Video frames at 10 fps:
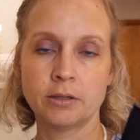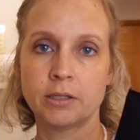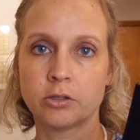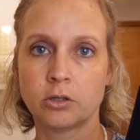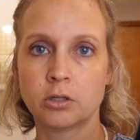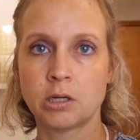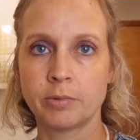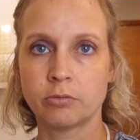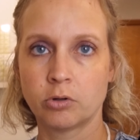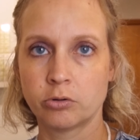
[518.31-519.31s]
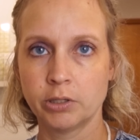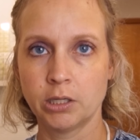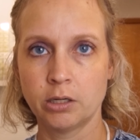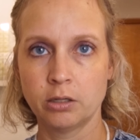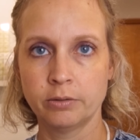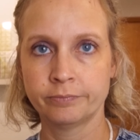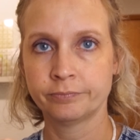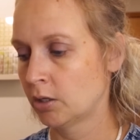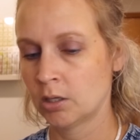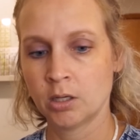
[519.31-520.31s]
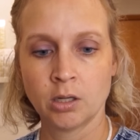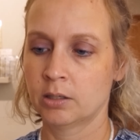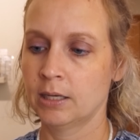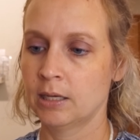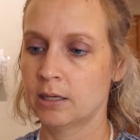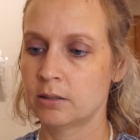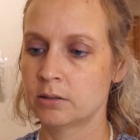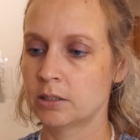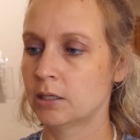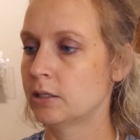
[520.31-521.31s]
this ergonomic rotary cutter, and it